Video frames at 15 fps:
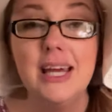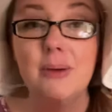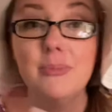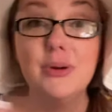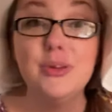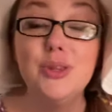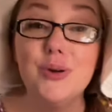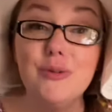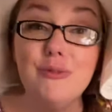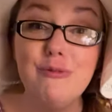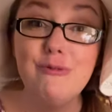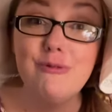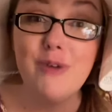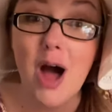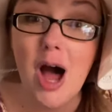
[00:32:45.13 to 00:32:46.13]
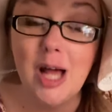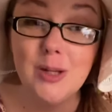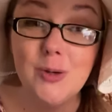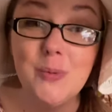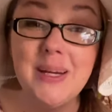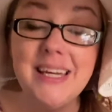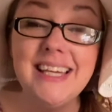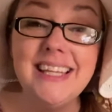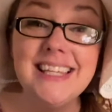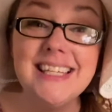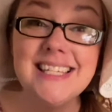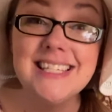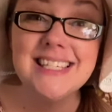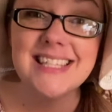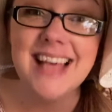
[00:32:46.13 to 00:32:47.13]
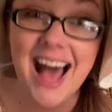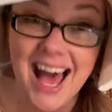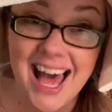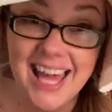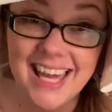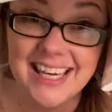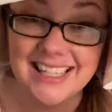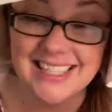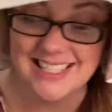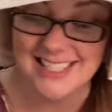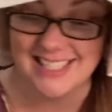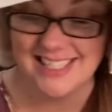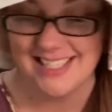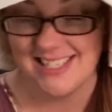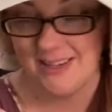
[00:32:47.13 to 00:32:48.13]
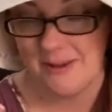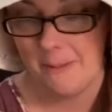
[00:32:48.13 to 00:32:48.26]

But they're following the signs.